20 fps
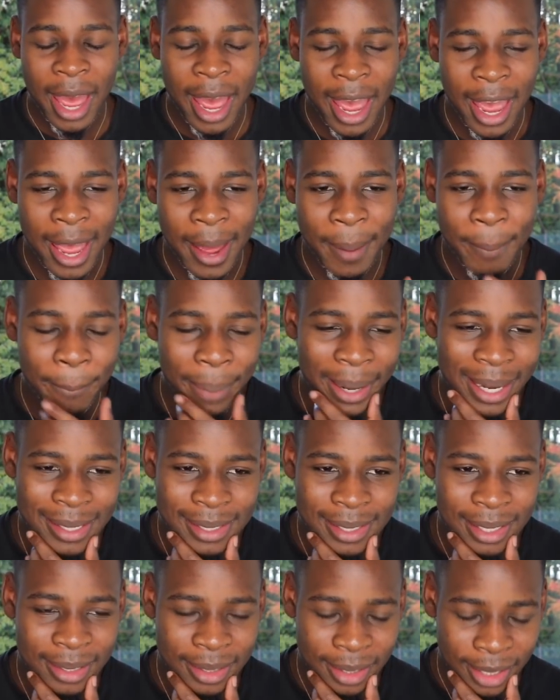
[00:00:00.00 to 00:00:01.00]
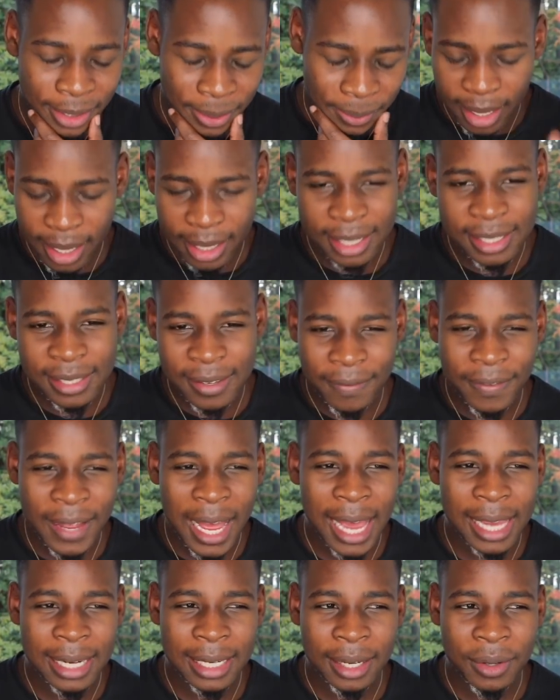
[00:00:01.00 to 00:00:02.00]
Basically, Alyssa
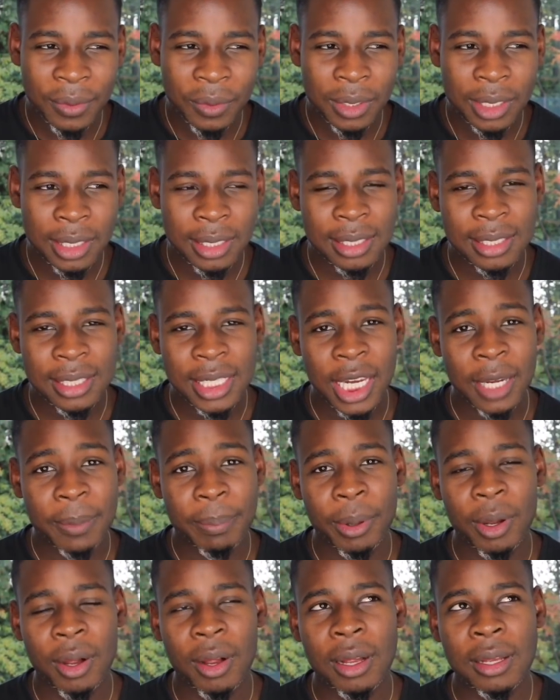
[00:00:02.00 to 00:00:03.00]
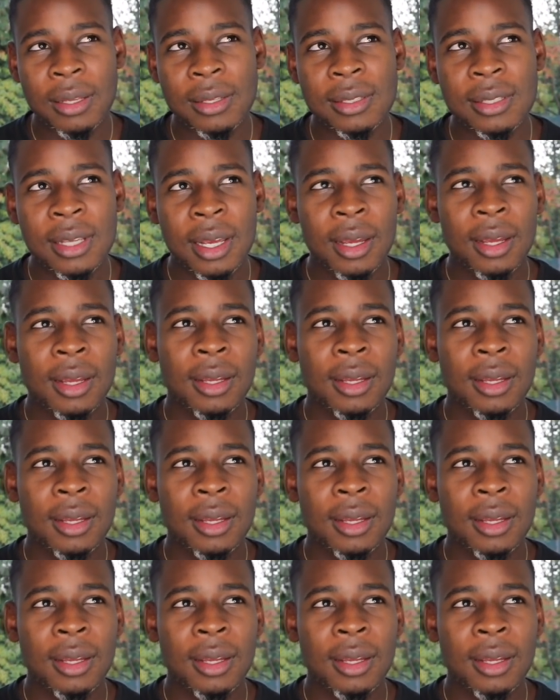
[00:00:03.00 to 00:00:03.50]
Violet was Jake Paul's